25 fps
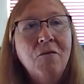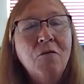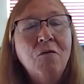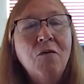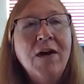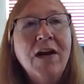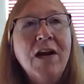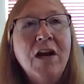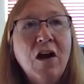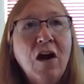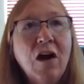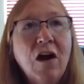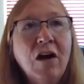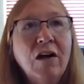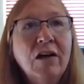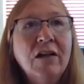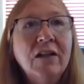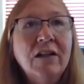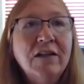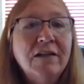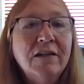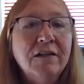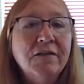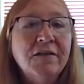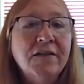
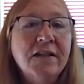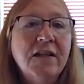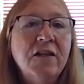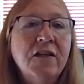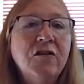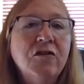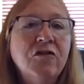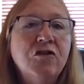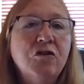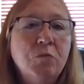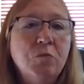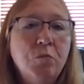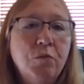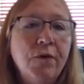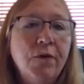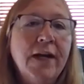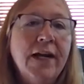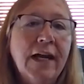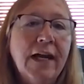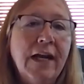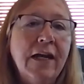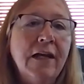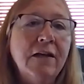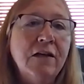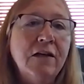regardless of skills you
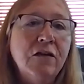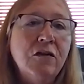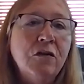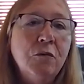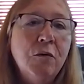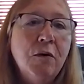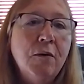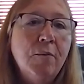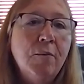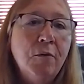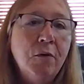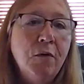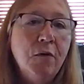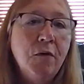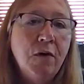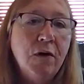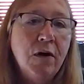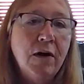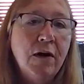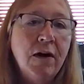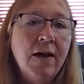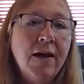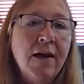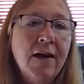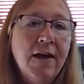bring into a
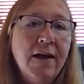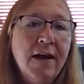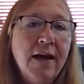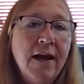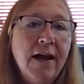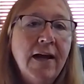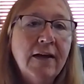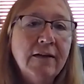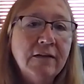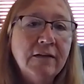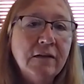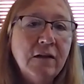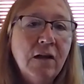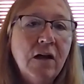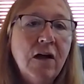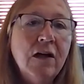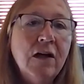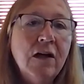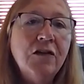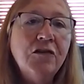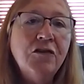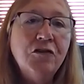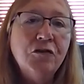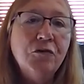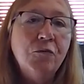board, as
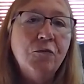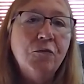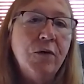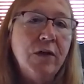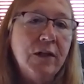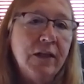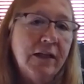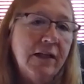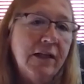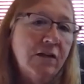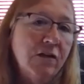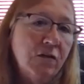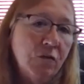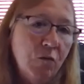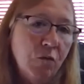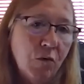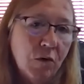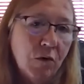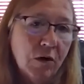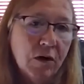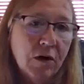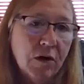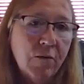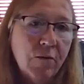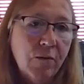long as you're willing to
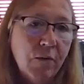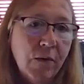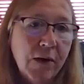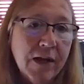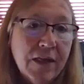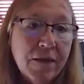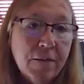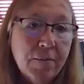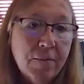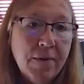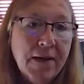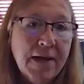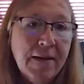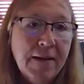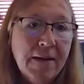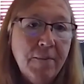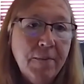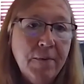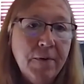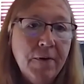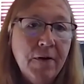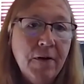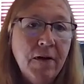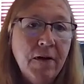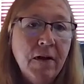work with
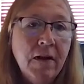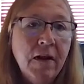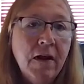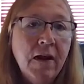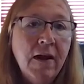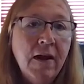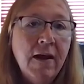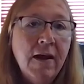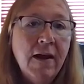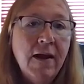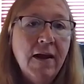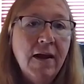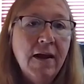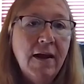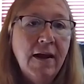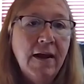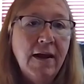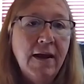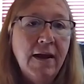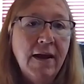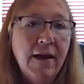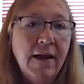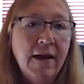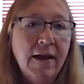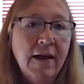people
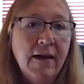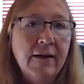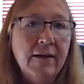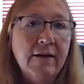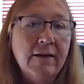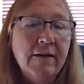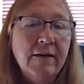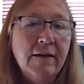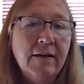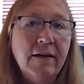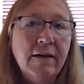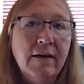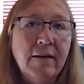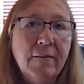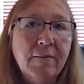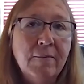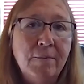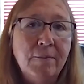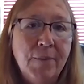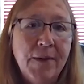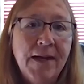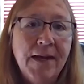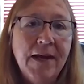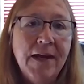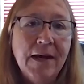and
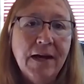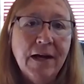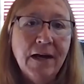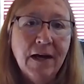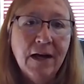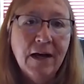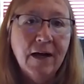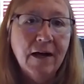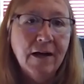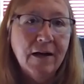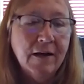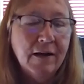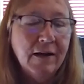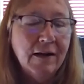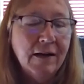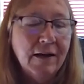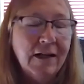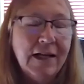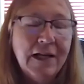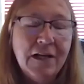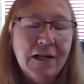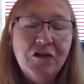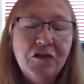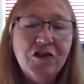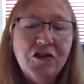be a
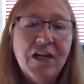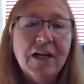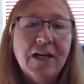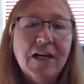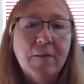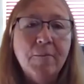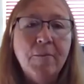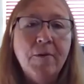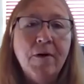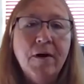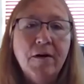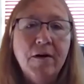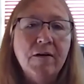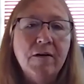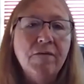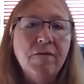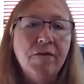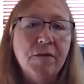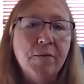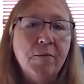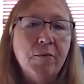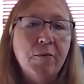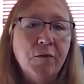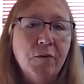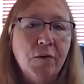energetic part of
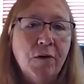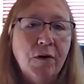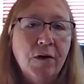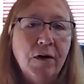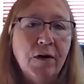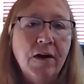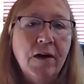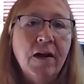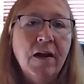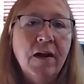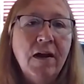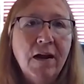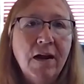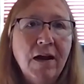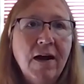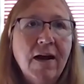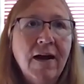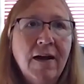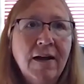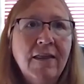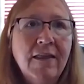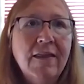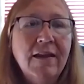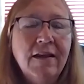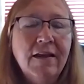the board,
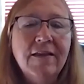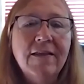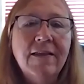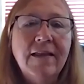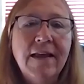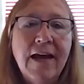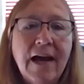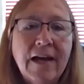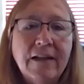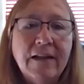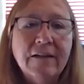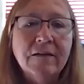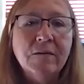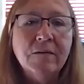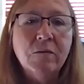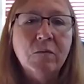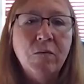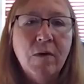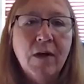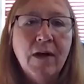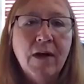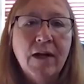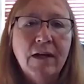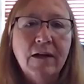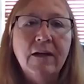I think that's
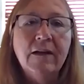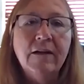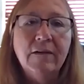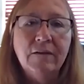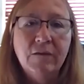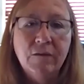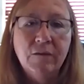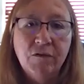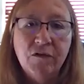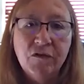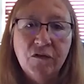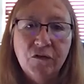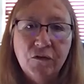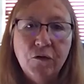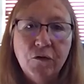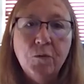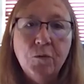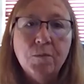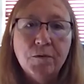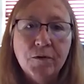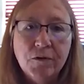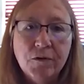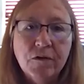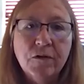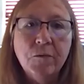what is
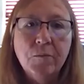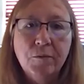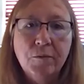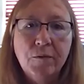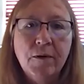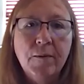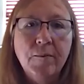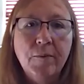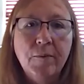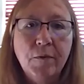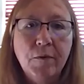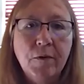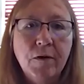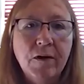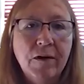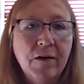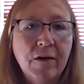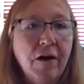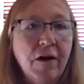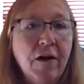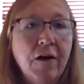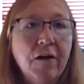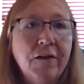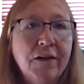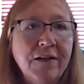super, super
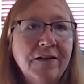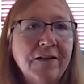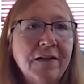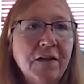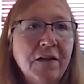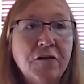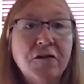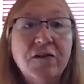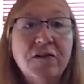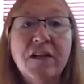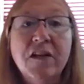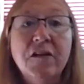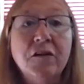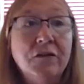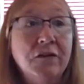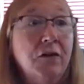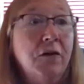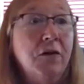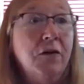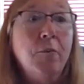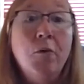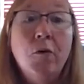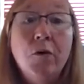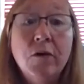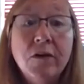important. All these other skills
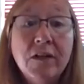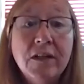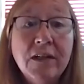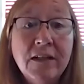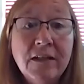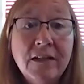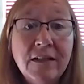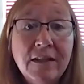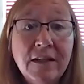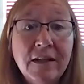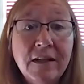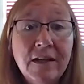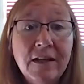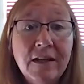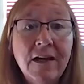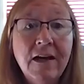are important,